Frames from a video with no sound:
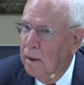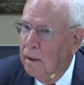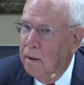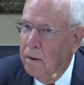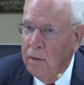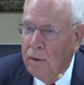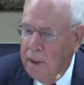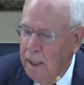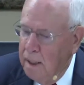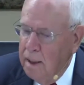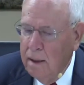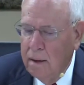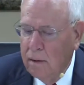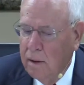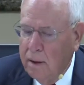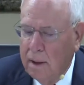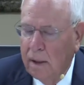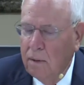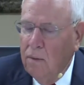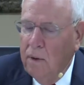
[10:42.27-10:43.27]
You can't do
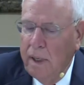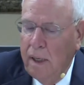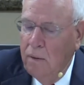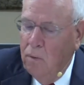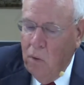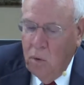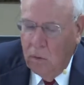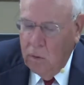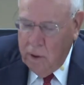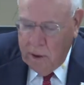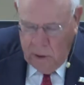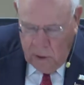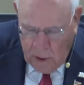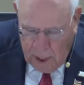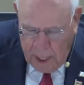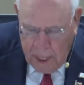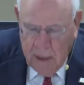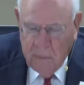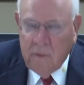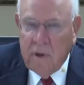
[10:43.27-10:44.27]
it that way. It won't where you
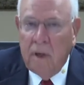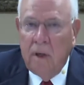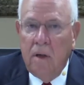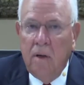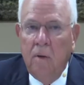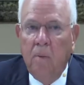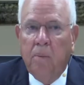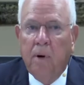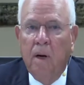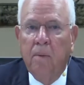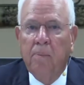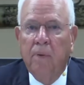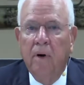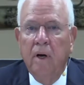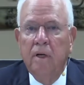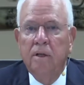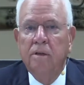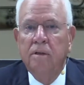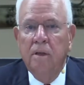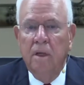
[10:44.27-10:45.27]
have to do
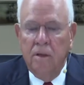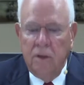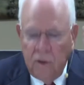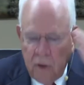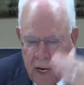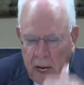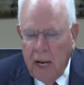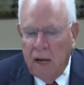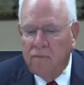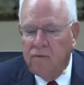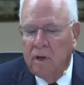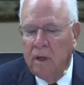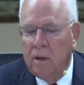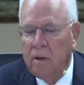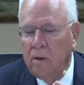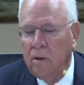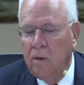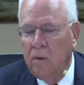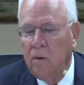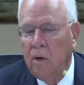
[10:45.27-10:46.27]
preparation and you have to
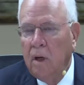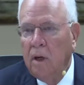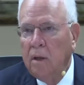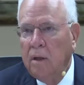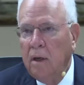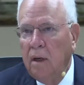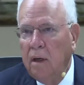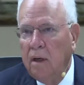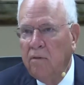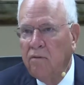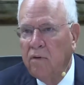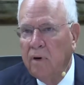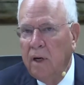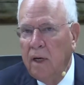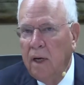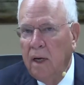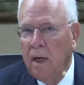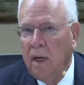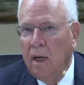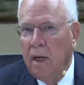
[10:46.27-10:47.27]
do delivery
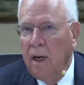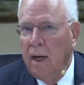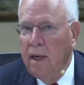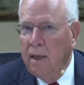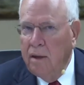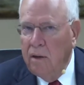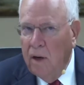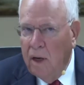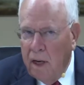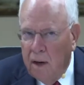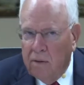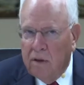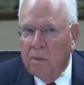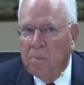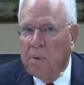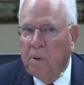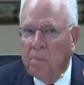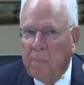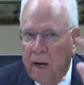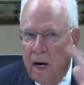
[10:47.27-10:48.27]
and you have to
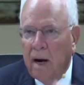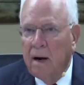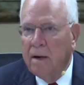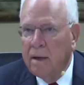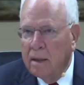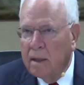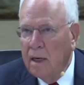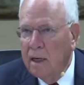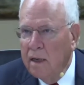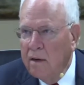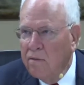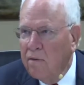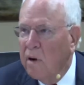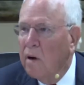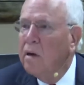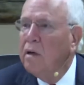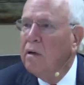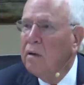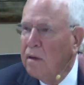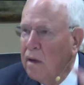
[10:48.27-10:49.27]
prepare to deliver
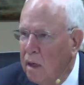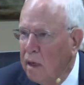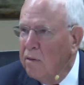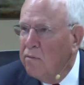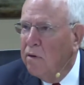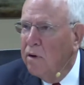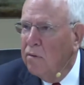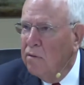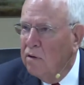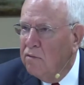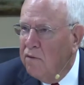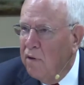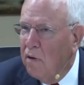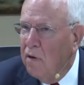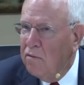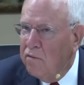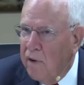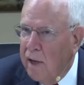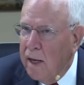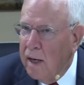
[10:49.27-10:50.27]
or your delivery will
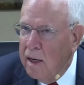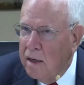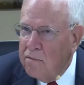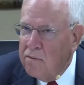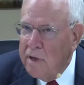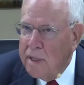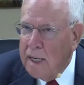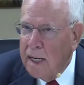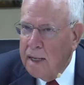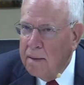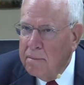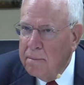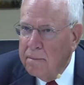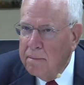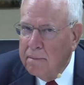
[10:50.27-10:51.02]
fall flat every time.